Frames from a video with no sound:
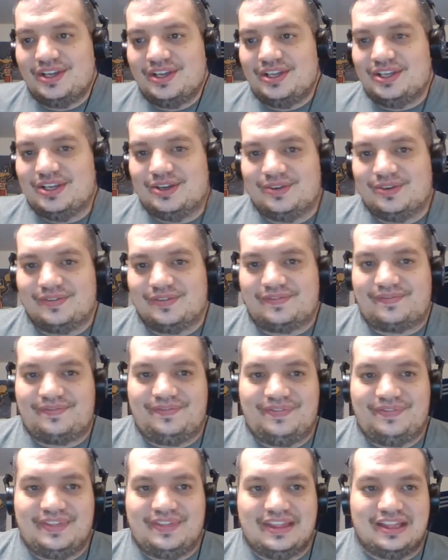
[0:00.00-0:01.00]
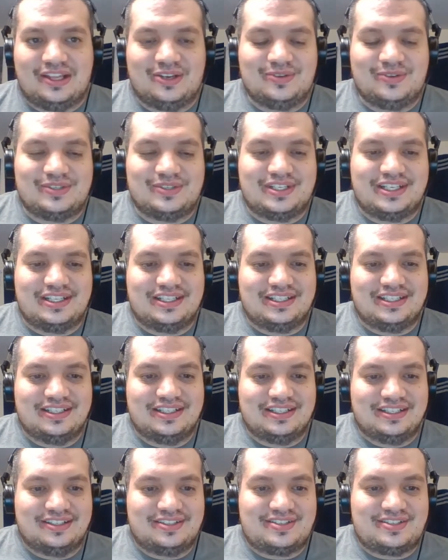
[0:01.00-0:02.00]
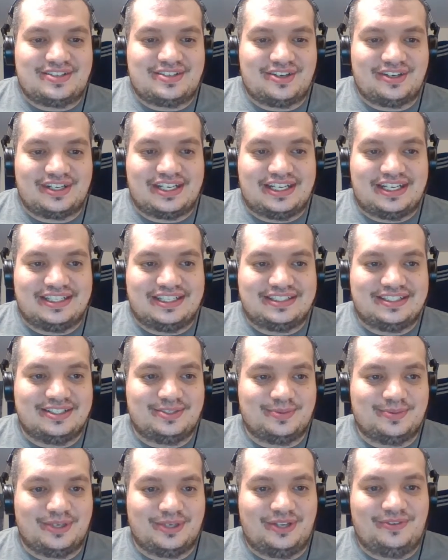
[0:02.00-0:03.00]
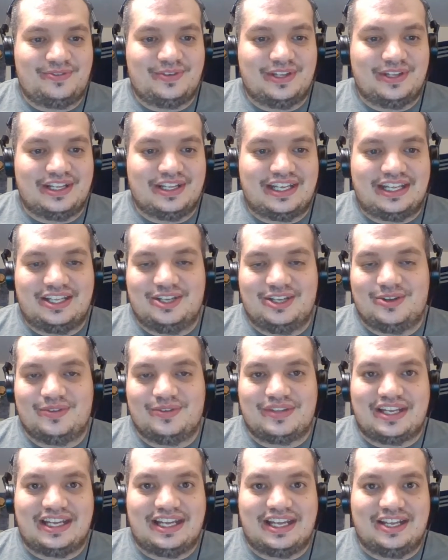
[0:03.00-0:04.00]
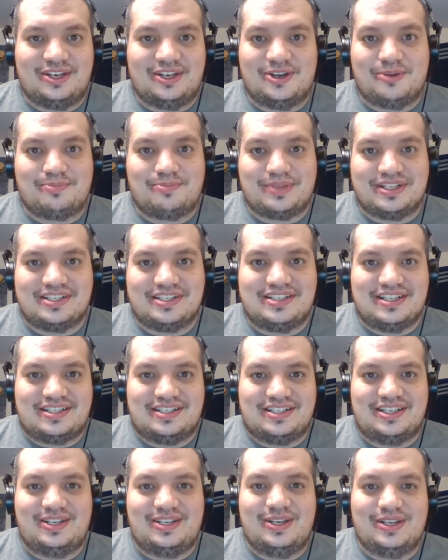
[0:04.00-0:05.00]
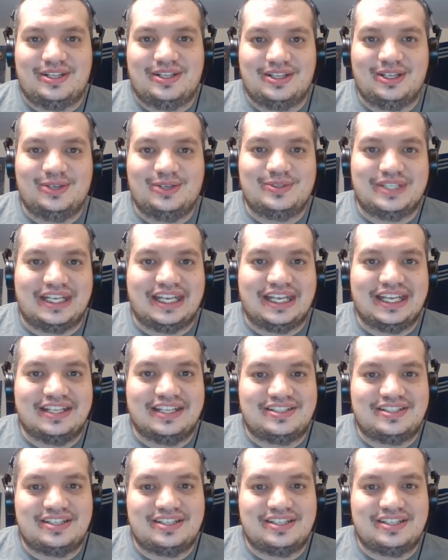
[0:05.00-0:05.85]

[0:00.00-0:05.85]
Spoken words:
you know, losing certain contests where you feel like, you know, they had no business losing in.